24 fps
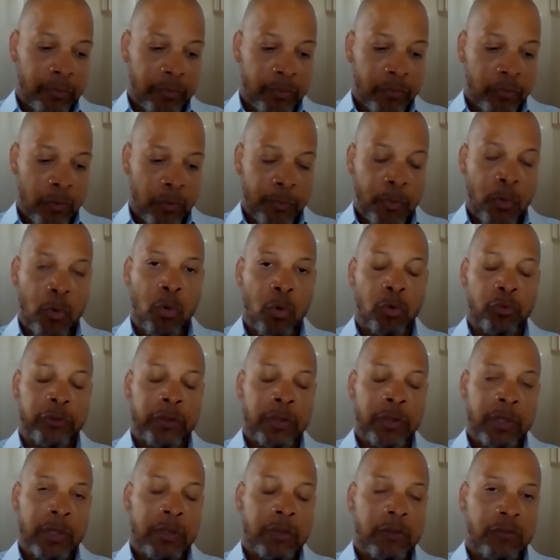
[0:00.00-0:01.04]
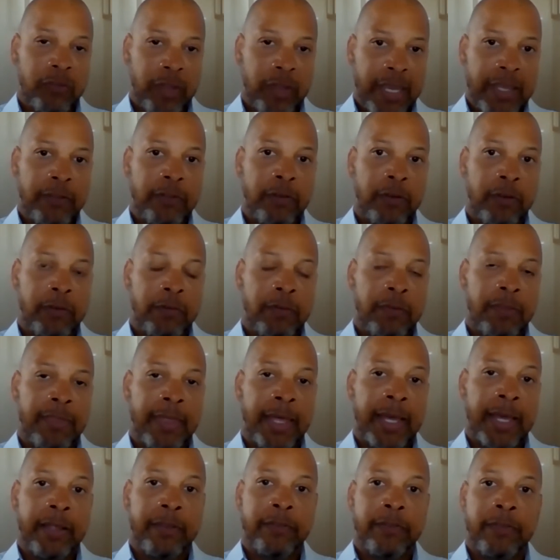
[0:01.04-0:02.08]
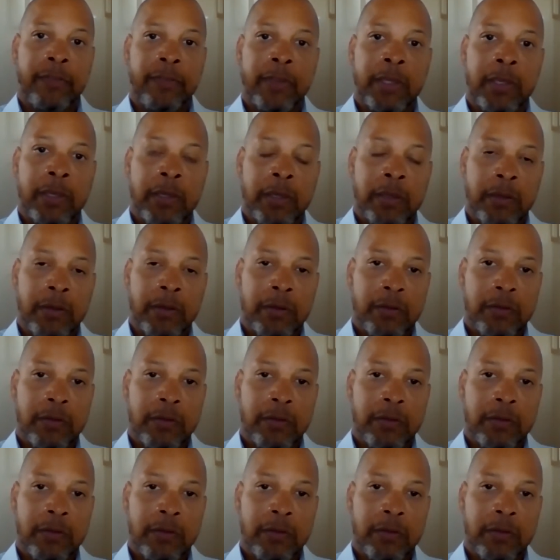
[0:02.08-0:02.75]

report stated that the